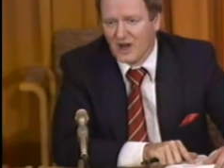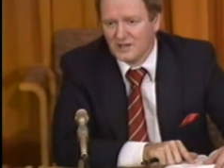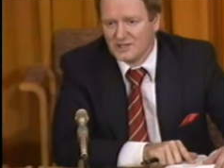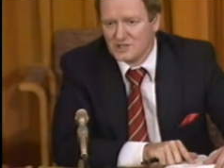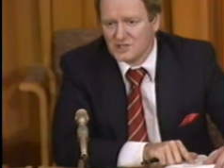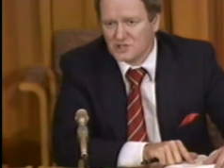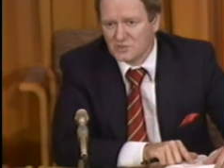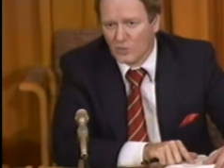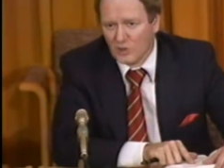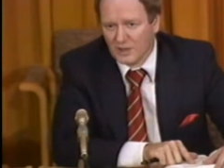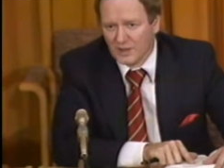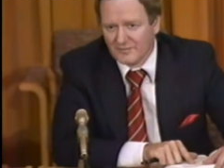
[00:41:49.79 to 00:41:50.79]

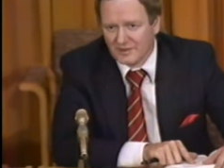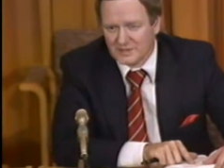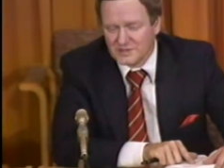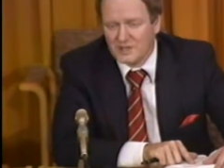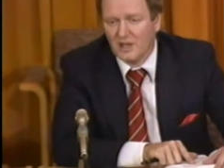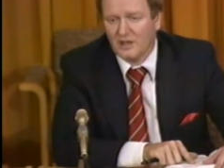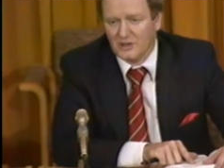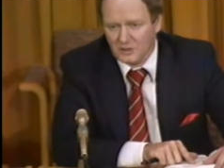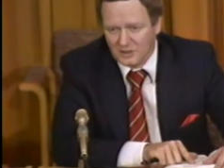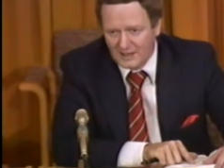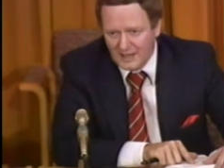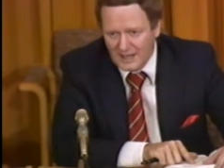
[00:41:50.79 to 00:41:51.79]
unsworn evidence. You
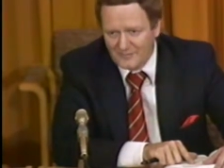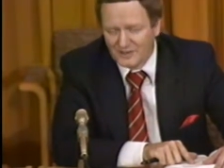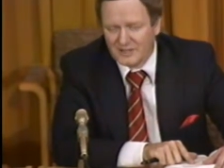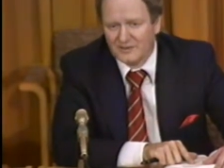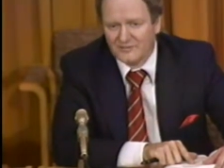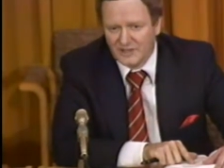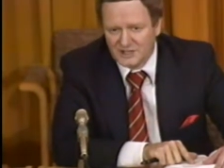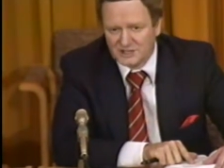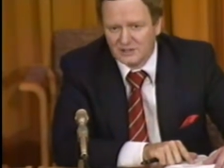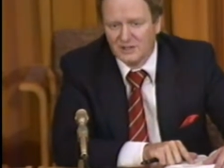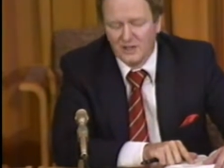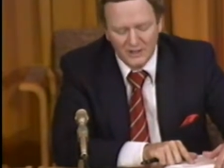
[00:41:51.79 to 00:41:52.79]
can have a conviction